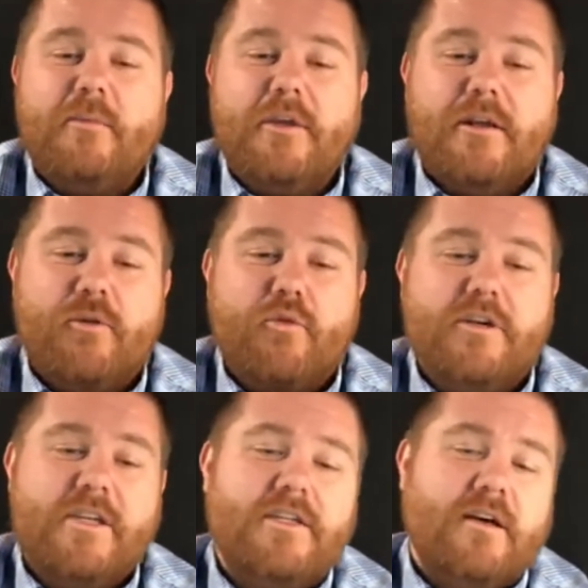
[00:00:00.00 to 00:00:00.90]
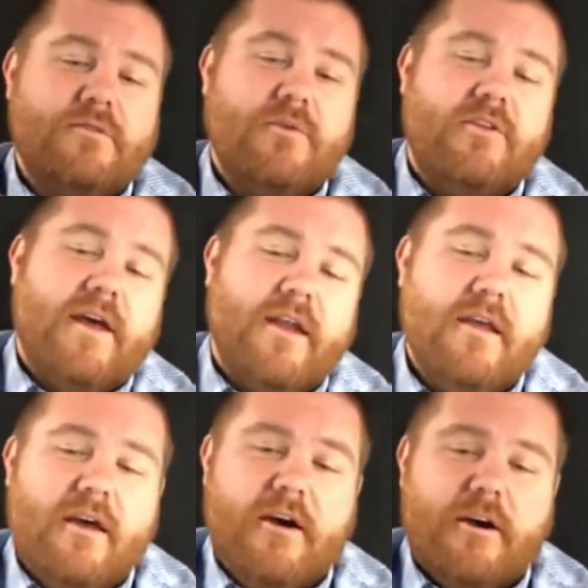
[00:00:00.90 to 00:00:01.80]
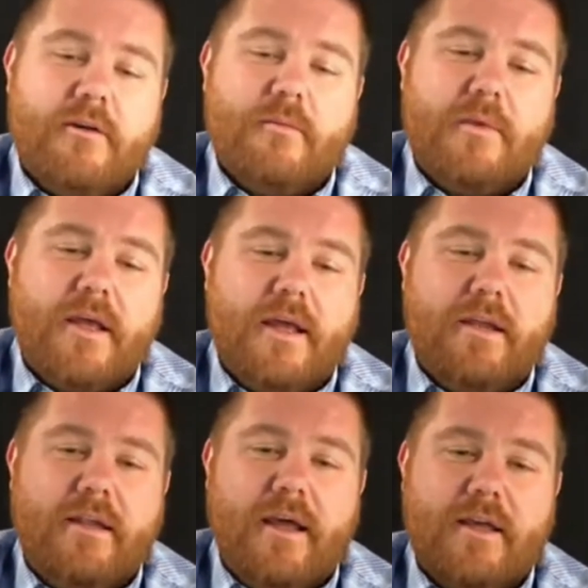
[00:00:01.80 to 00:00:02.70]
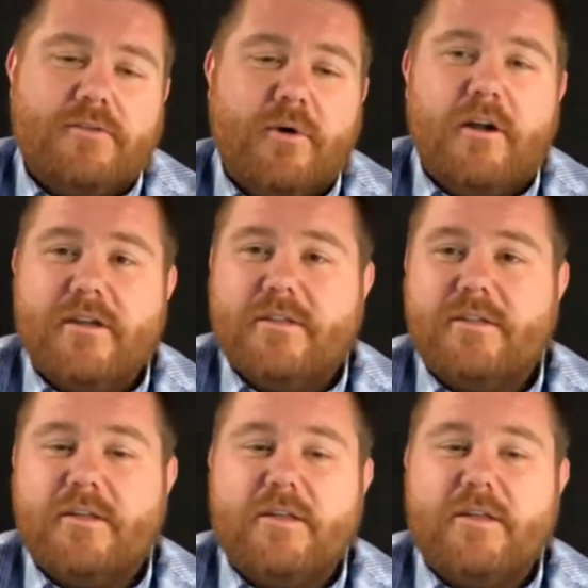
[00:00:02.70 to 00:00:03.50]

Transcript: Get a little more details with that, and as well as